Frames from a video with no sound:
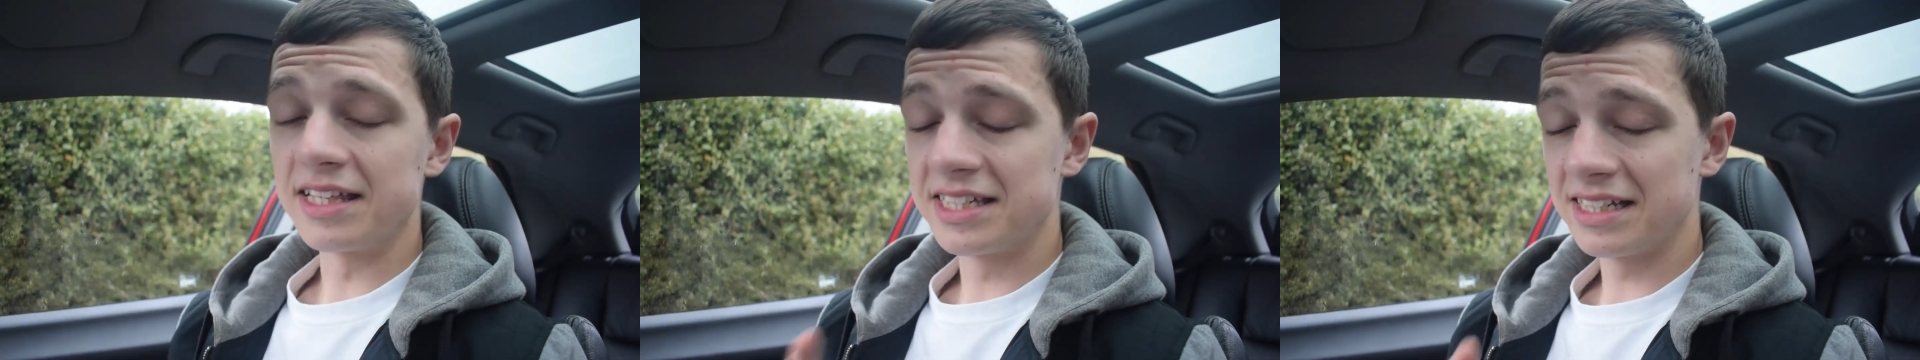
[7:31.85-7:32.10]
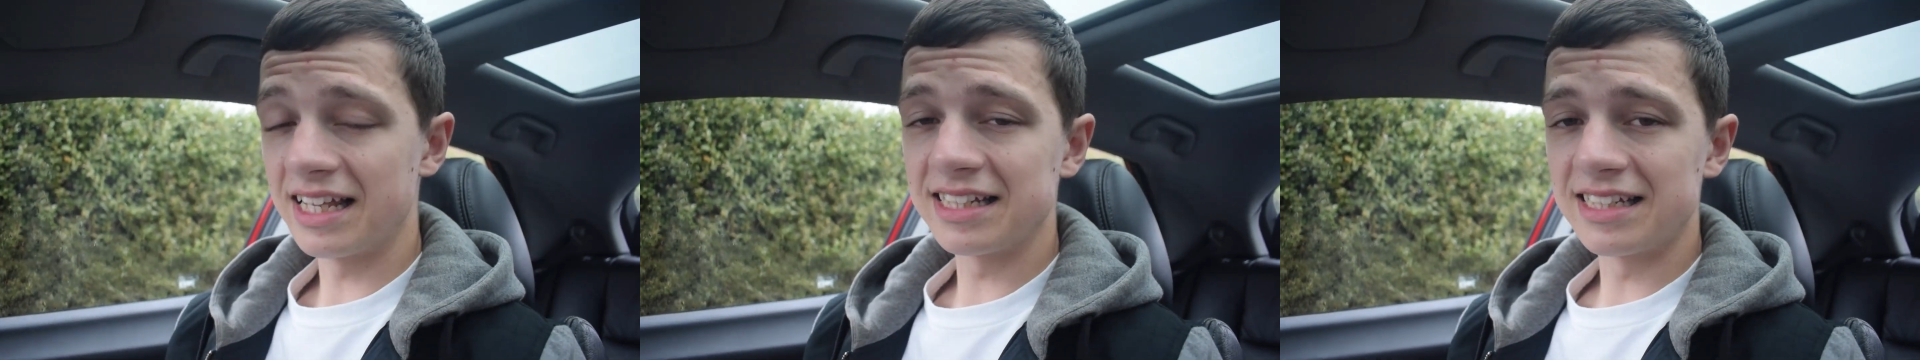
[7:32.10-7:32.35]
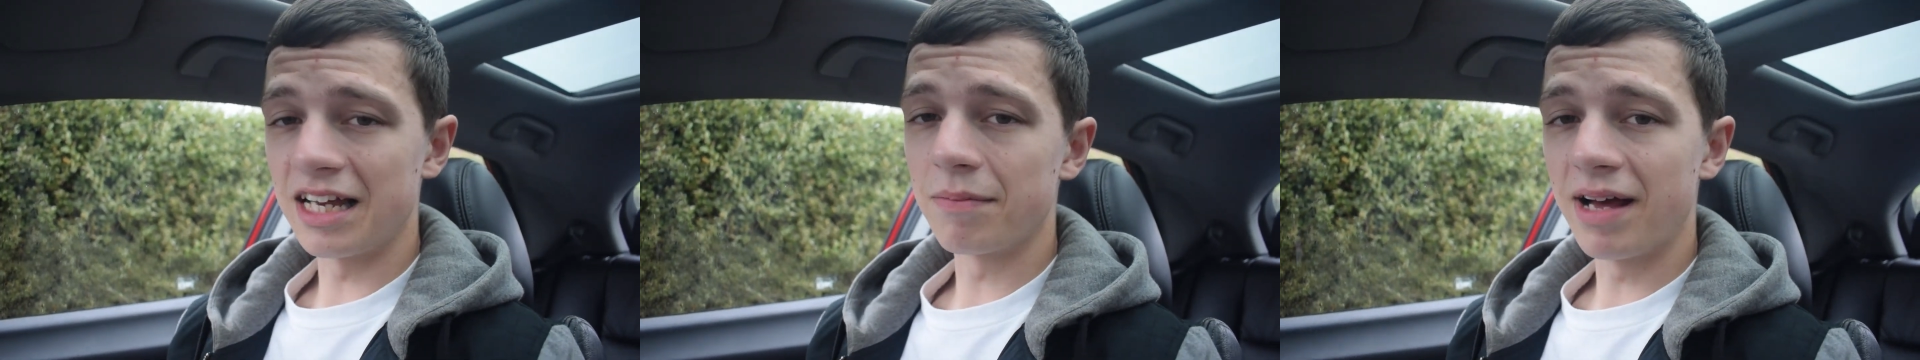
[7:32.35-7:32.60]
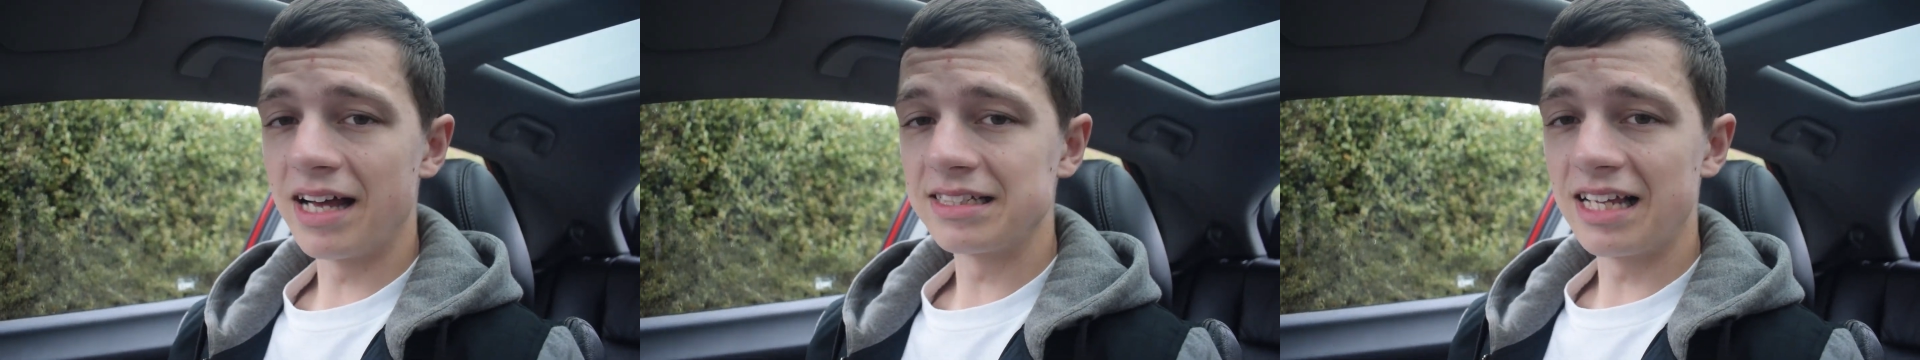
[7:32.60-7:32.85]
Until next time
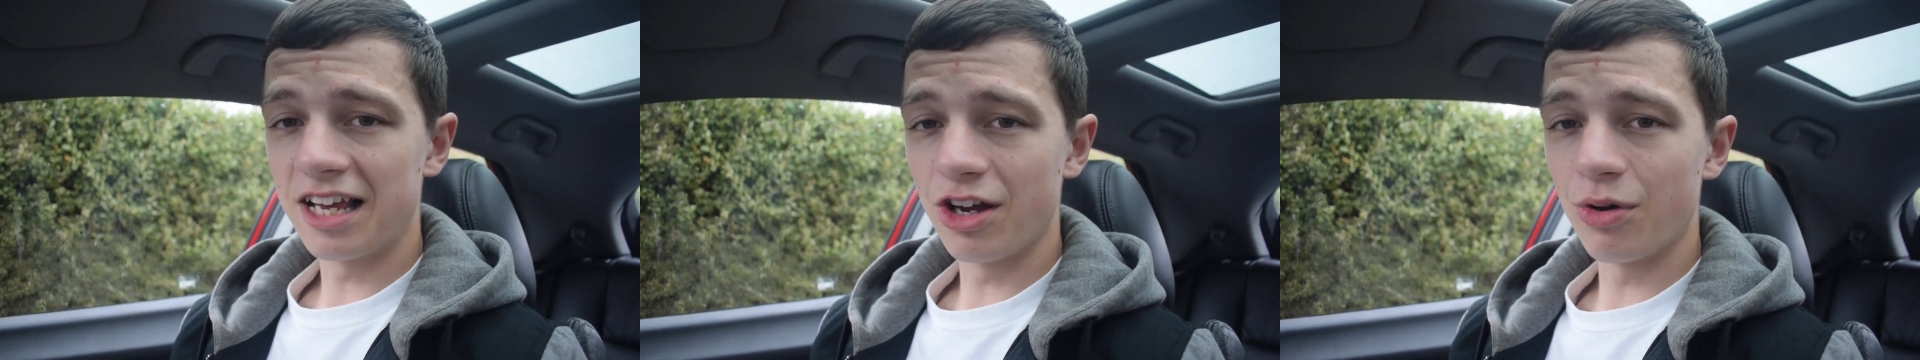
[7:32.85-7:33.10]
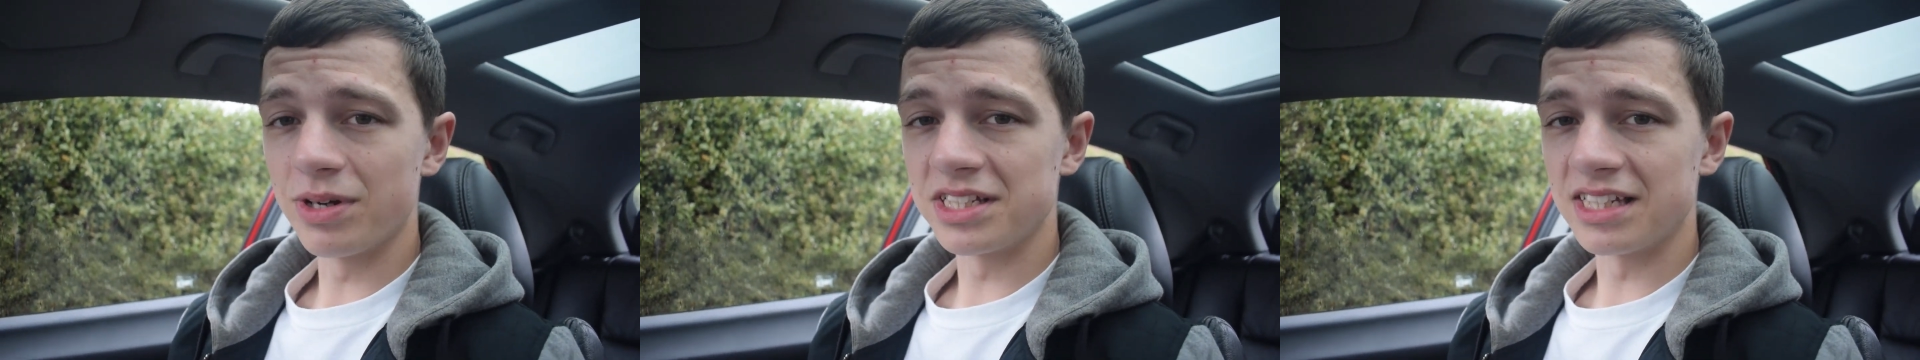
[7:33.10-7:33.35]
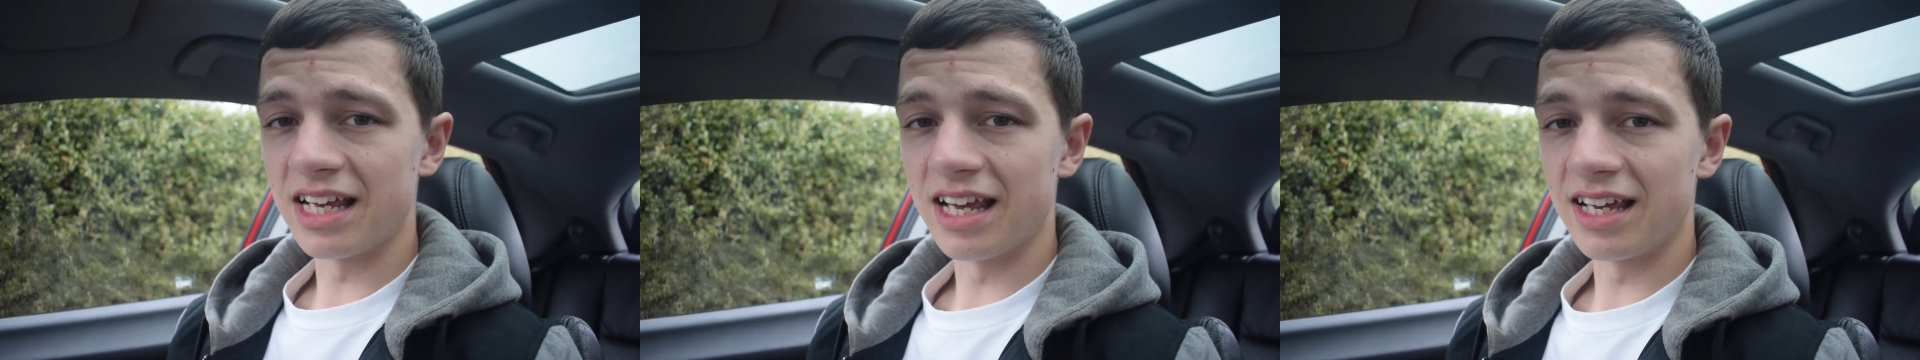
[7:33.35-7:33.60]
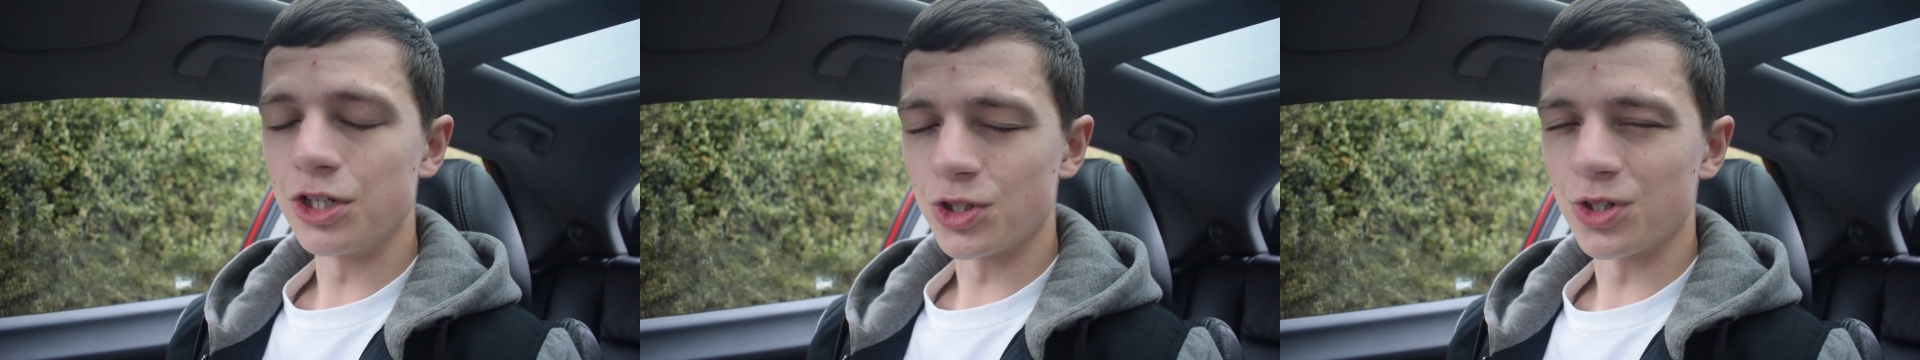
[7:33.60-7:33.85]
guys, like I always say,
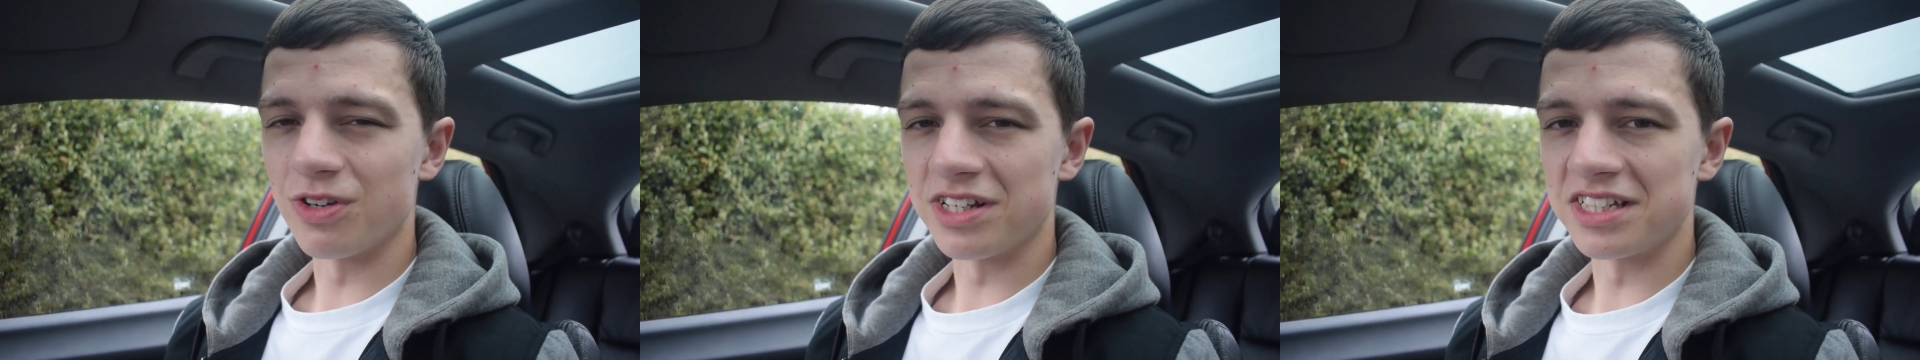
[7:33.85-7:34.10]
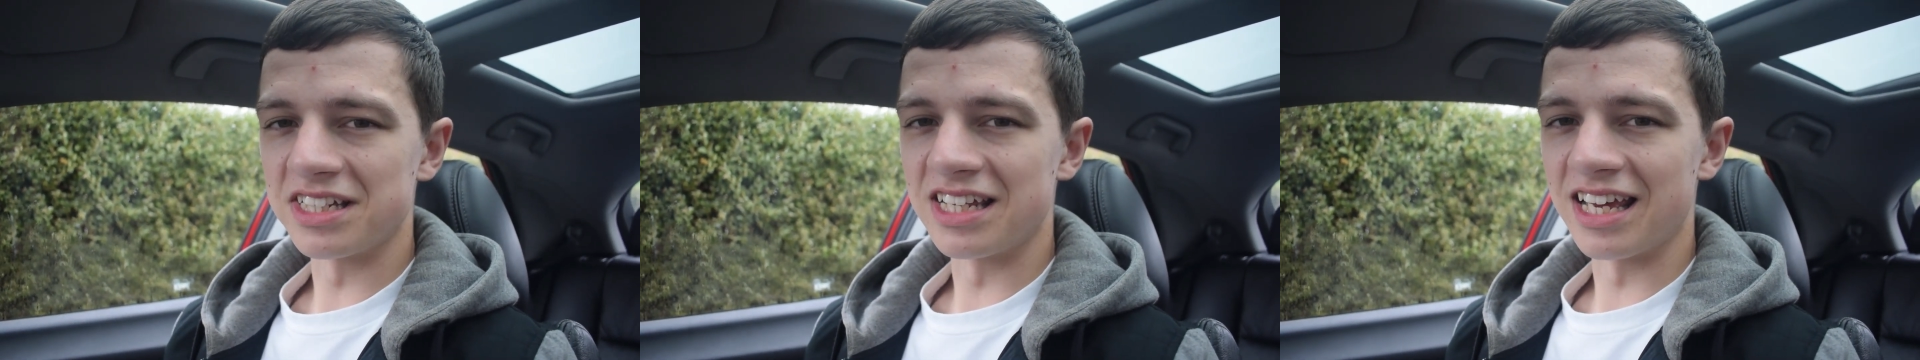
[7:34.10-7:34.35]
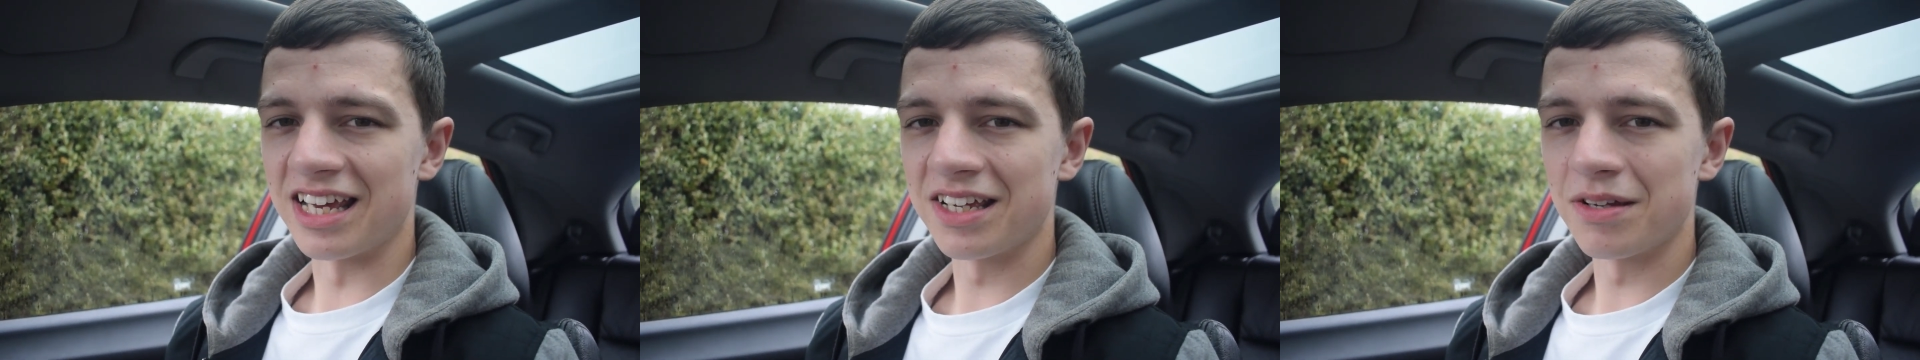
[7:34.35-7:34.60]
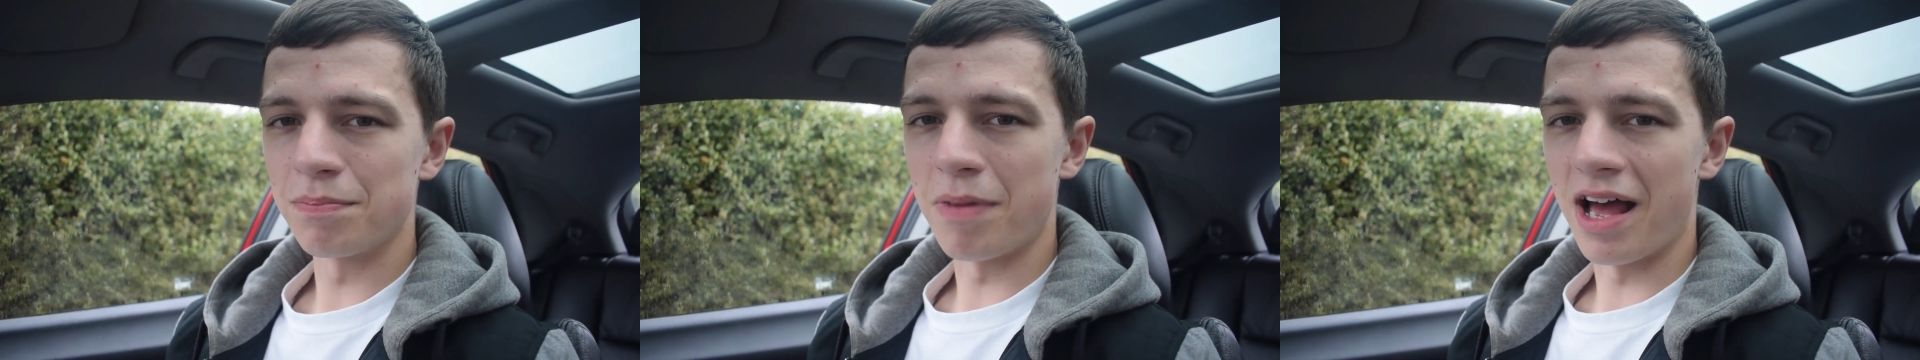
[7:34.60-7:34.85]
enjoy the rest of your day.
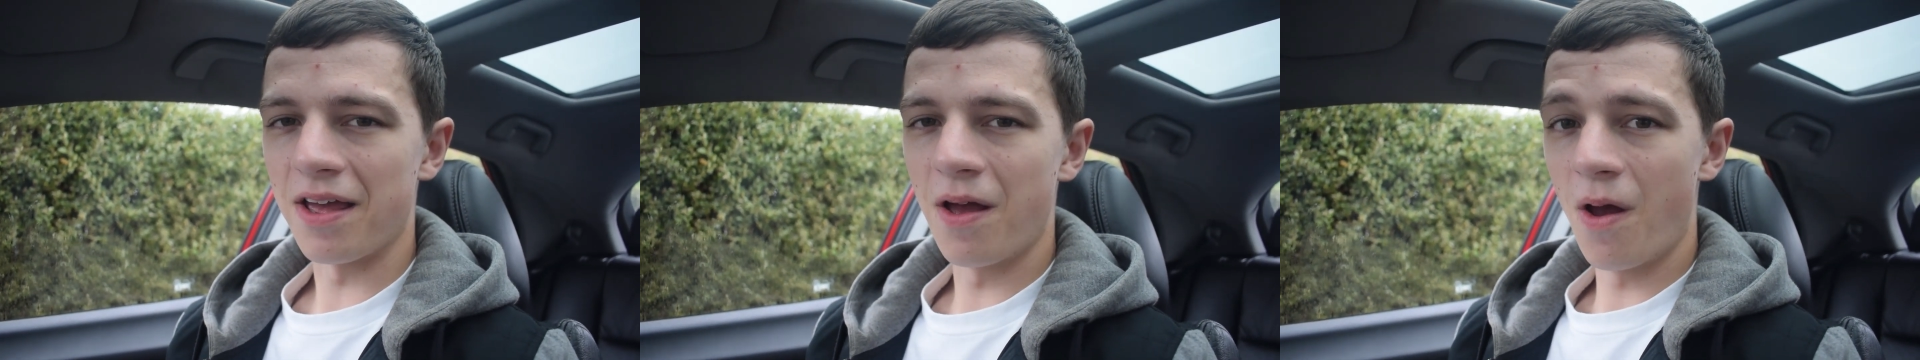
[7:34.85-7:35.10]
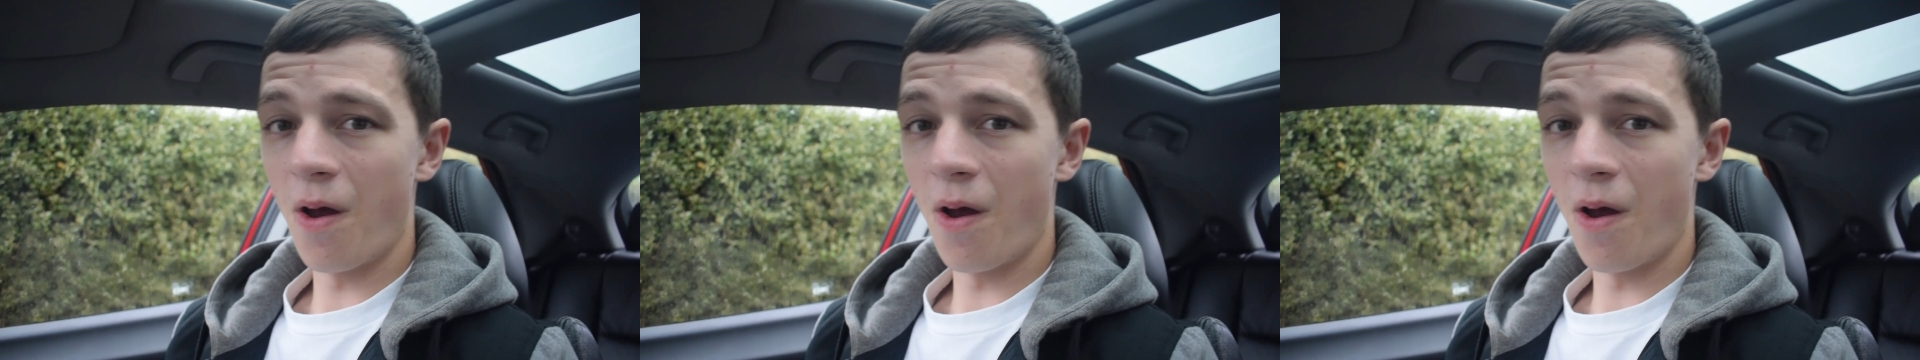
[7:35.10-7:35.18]
Bye.